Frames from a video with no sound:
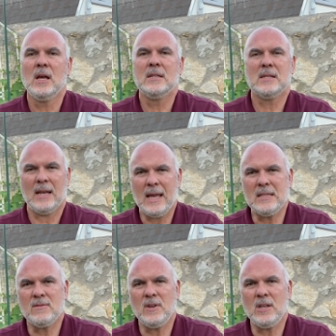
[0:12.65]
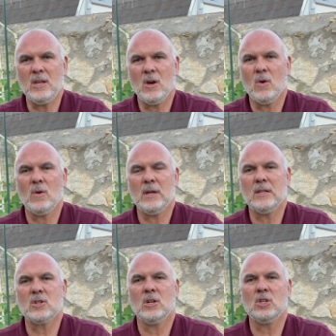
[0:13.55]
Today's video
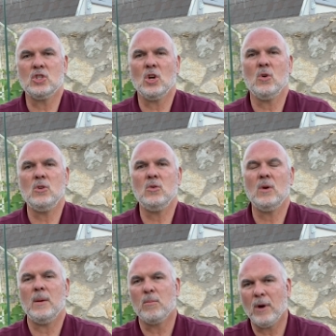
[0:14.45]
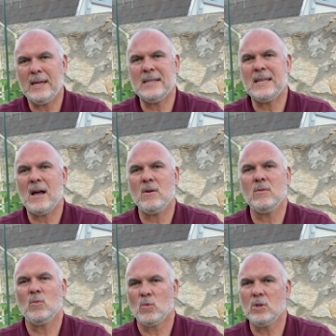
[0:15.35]
is going to show you and break it
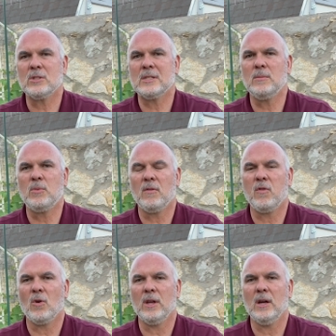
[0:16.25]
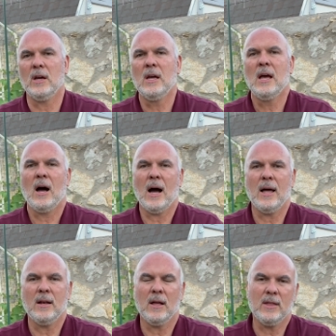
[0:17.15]
down real simple for you
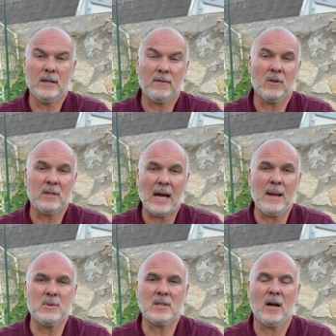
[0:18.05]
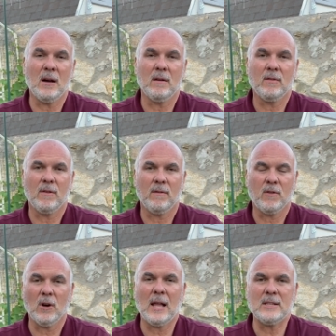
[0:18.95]
on the different types of
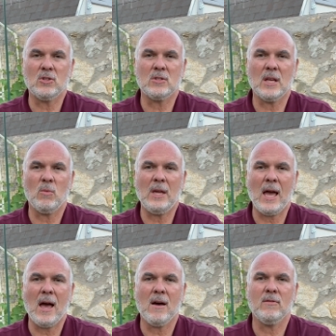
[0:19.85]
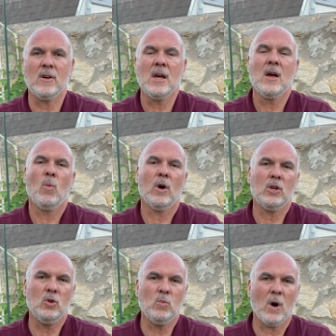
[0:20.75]
fertilizers that we have, what
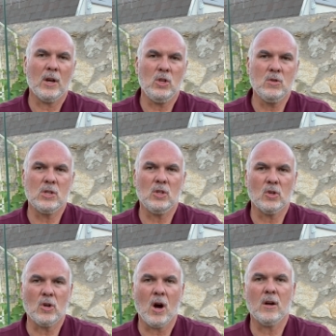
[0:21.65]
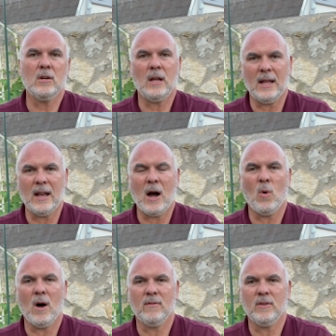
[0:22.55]
you want to use in your garden, and how
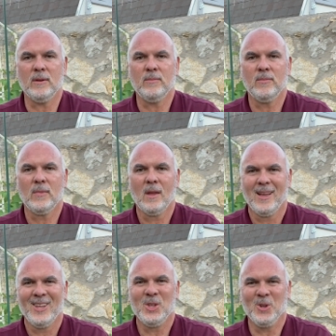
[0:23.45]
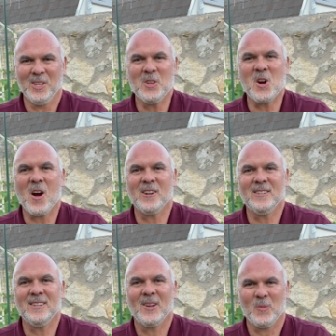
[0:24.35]
often. You're in the
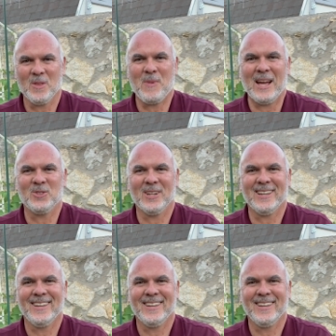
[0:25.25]
garden with Patrick.